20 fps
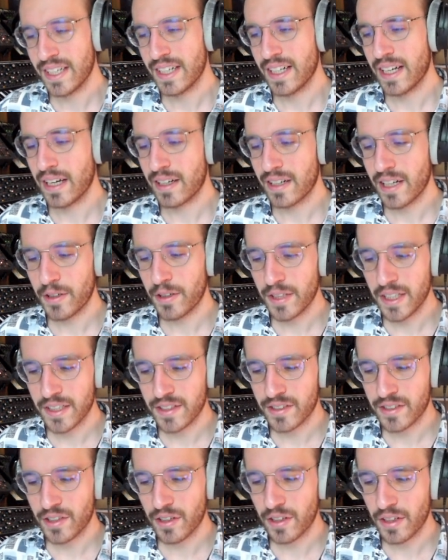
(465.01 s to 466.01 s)
And now let's
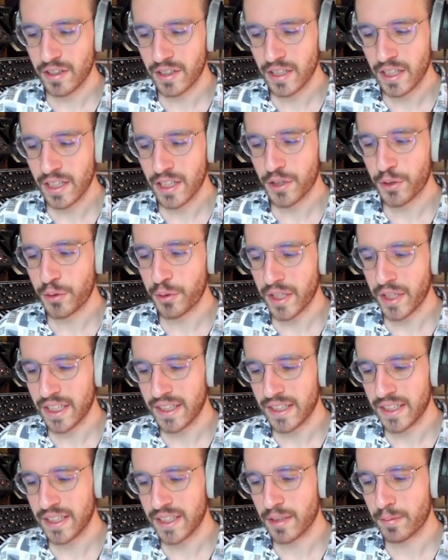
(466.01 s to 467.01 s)
talk
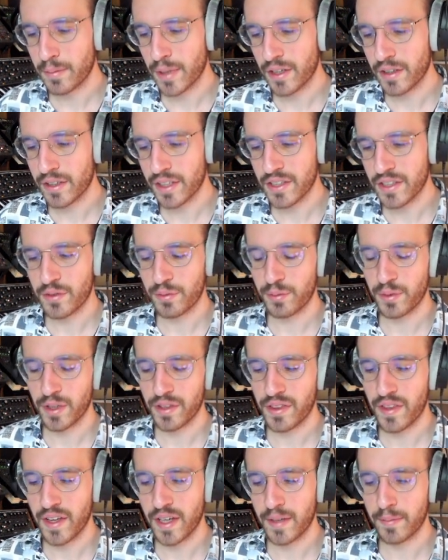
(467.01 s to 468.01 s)
quickly about it, what
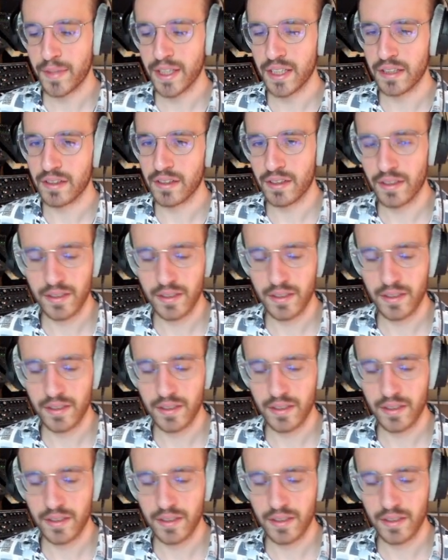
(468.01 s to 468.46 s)
they mean.